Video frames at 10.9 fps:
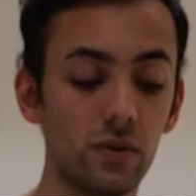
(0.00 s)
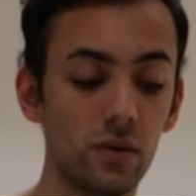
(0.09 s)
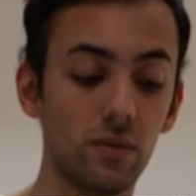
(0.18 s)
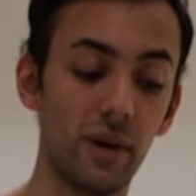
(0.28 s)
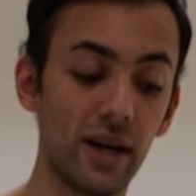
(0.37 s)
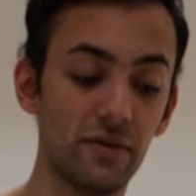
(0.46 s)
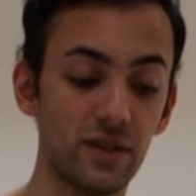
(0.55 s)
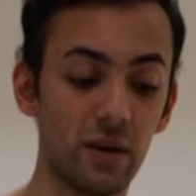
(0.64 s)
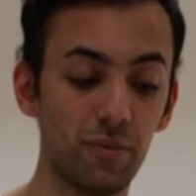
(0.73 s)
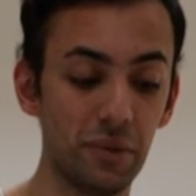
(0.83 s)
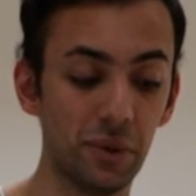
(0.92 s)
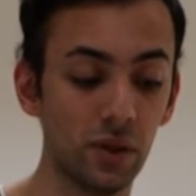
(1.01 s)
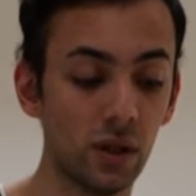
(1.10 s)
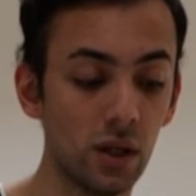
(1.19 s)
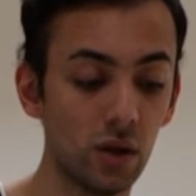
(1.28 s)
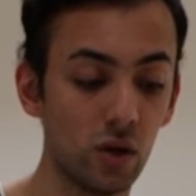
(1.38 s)
it might for some
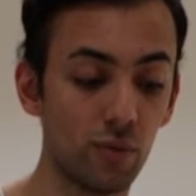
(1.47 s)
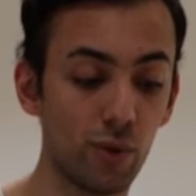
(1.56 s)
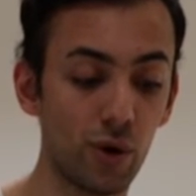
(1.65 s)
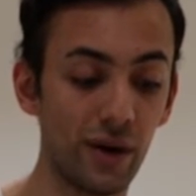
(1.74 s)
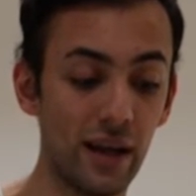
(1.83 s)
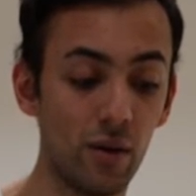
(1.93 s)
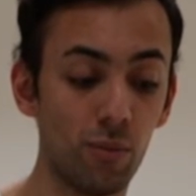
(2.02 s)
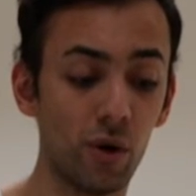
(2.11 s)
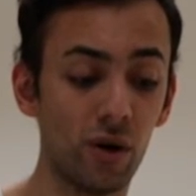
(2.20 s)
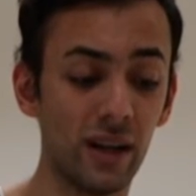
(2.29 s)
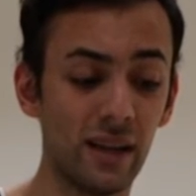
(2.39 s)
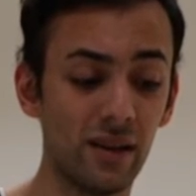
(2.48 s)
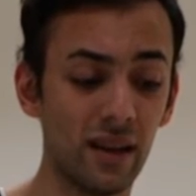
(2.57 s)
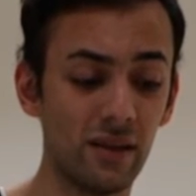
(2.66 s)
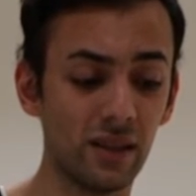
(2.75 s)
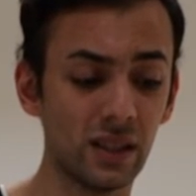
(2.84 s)
people on a more
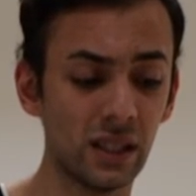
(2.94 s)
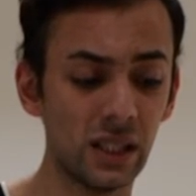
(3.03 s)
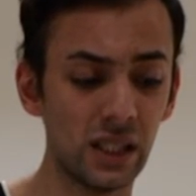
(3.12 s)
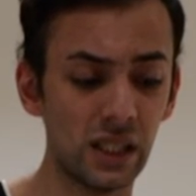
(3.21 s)
level.